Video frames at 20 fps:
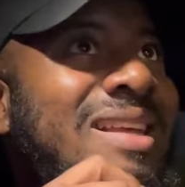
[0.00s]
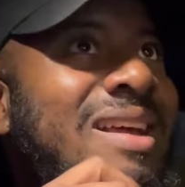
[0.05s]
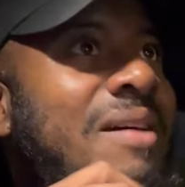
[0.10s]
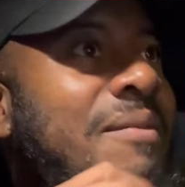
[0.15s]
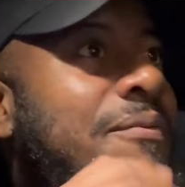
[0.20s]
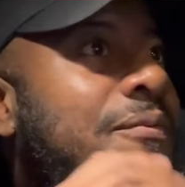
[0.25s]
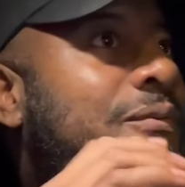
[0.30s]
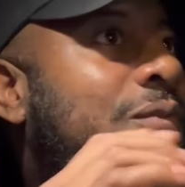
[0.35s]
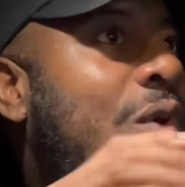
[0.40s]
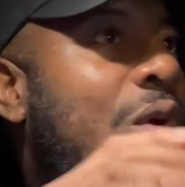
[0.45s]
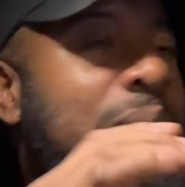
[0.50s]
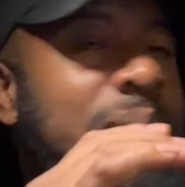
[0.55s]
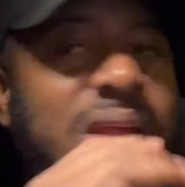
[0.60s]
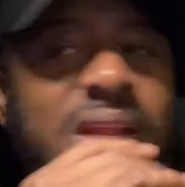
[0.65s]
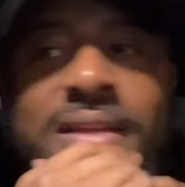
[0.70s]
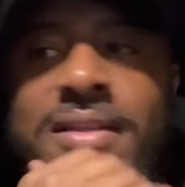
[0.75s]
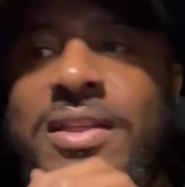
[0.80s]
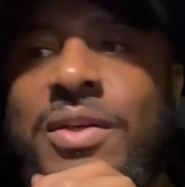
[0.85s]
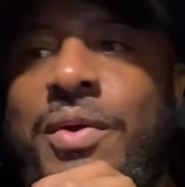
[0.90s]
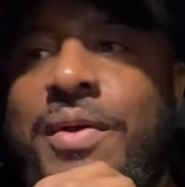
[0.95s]
I'm four
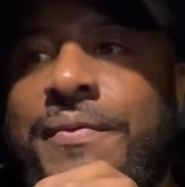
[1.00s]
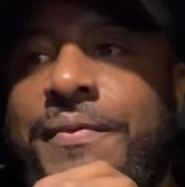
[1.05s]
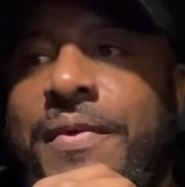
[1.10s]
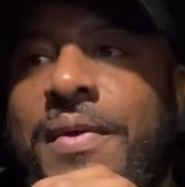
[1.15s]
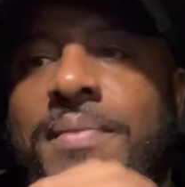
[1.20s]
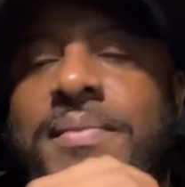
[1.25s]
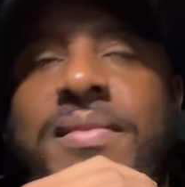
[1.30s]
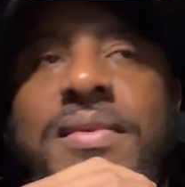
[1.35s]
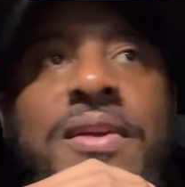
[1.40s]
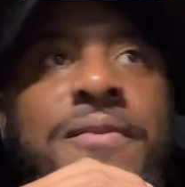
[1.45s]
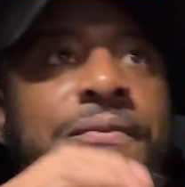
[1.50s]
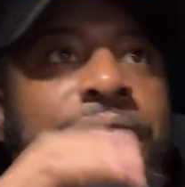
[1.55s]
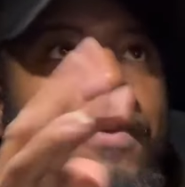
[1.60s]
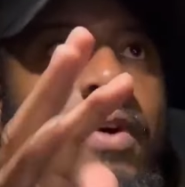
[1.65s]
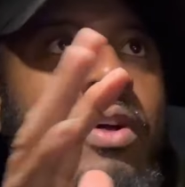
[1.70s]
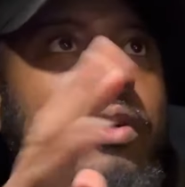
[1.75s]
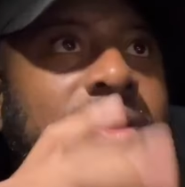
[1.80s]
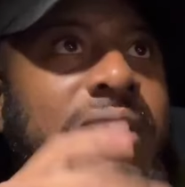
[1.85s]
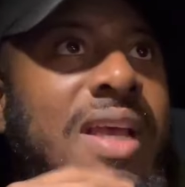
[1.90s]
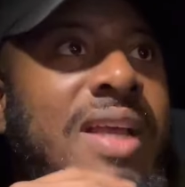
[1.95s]
minutes away from the
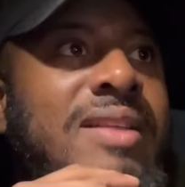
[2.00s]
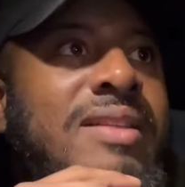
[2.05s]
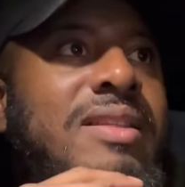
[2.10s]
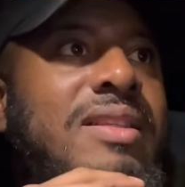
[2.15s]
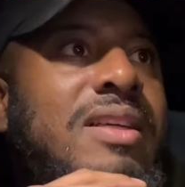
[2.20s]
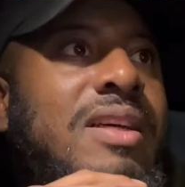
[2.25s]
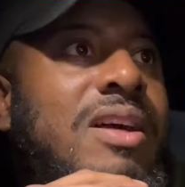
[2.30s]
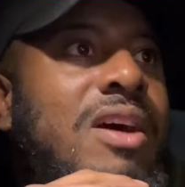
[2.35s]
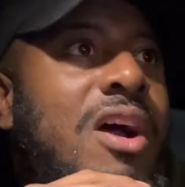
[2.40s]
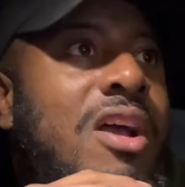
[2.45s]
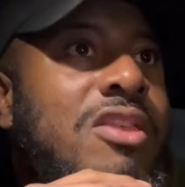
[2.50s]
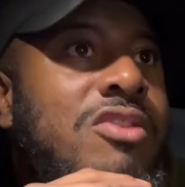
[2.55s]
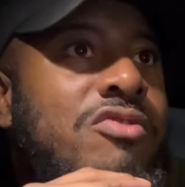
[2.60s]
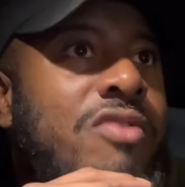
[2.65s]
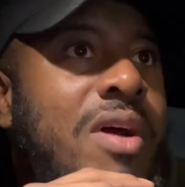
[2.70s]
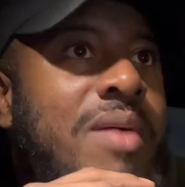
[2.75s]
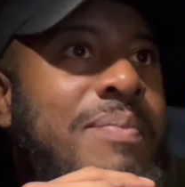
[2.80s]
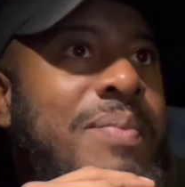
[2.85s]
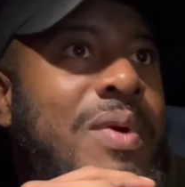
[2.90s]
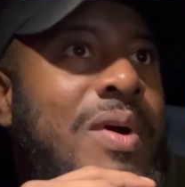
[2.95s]
first Instacart
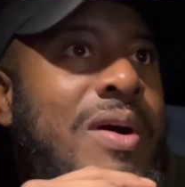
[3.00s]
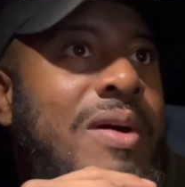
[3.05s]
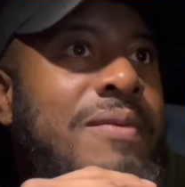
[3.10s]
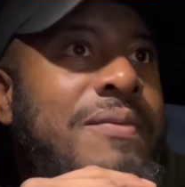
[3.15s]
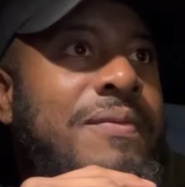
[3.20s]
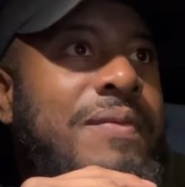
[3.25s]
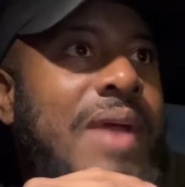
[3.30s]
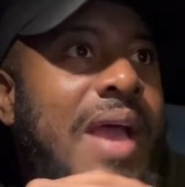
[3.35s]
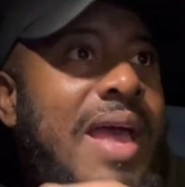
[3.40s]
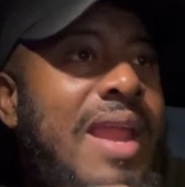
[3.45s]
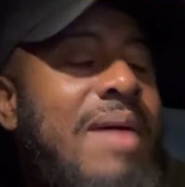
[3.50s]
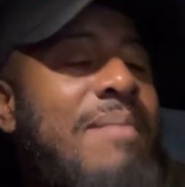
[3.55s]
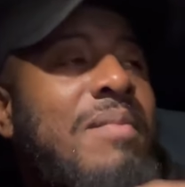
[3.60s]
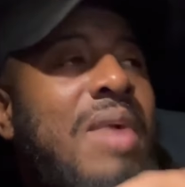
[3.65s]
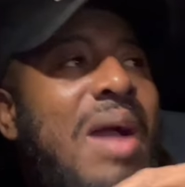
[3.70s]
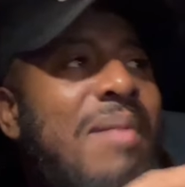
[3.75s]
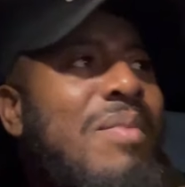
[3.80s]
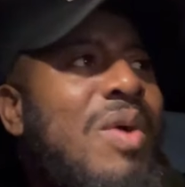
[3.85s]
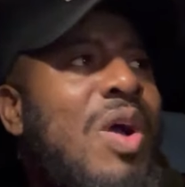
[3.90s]
drop off and I'm, I'm